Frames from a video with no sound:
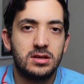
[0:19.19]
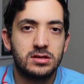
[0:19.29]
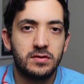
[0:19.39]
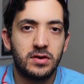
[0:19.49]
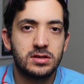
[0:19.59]

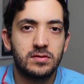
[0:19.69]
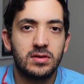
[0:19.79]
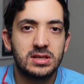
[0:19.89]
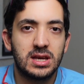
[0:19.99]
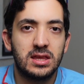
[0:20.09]
So first of all,
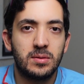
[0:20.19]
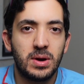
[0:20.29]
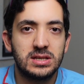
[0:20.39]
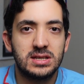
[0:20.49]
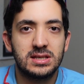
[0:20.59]
let's get the
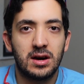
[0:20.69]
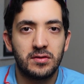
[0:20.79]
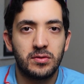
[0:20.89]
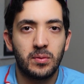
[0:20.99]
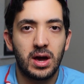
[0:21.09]
basics out
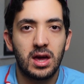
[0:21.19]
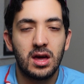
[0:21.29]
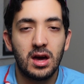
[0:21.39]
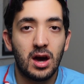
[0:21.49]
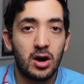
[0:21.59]
of the
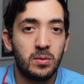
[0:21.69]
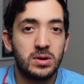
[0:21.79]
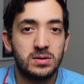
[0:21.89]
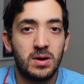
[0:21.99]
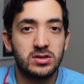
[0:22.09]
way. A home
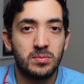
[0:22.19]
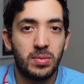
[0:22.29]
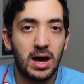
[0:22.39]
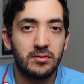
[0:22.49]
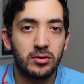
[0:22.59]
automation
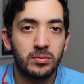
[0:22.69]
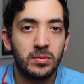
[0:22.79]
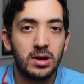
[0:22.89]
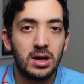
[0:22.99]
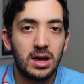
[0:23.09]
platform
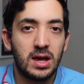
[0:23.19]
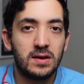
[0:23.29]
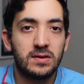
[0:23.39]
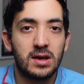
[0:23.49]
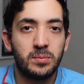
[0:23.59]

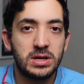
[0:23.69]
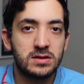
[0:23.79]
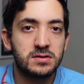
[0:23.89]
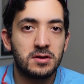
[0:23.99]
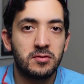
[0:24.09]
is a
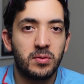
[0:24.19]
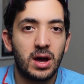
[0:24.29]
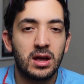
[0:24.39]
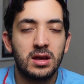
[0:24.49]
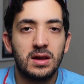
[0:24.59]
piece of
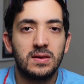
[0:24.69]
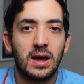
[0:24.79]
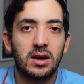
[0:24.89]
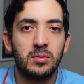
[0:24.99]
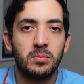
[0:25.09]
software
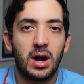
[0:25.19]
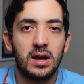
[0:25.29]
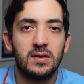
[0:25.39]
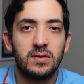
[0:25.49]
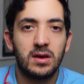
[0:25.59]
that
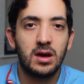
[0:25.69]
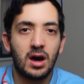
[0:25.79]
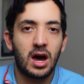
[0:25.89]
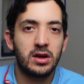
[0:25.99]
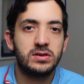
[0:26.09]
combines
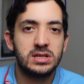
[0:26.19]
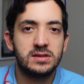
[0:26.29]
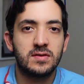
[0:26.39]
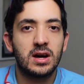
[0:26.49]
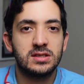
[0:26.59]
IoT
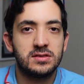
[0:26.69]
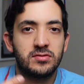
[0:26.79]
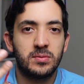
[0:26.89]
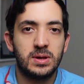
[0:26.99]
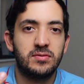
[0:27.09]
devices
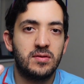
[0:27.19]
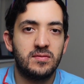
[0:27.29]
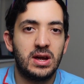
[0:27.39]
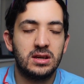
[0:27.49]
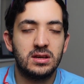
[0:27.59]
from different
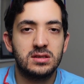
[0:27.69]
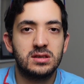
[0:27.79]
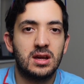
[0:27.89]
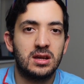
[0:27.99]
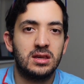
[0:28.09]
vendors
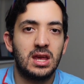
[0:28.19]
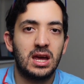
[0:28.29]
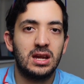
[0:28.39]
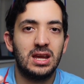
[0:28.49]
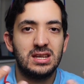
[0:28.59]
and they
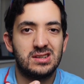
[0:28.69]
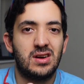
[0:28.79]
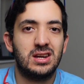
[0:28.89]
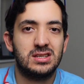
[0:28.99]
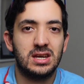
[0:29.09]
can
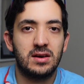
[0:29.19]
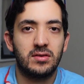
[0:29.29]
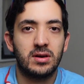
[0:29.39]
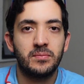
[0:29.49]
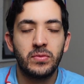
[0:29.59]
interact
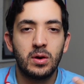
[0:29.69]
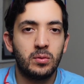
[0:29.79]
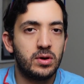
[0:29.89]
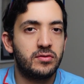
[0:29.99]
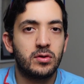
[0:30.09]
together
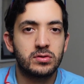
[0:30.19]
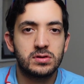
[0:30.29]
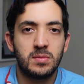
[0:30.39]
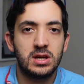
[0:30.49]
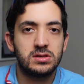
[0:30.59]
with
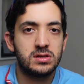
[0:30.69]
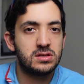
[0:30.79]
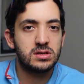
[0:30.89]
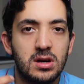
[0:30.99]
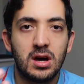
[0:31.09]

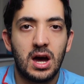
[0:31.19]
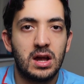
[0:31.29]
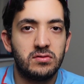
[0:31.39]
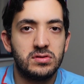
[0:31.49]
automations and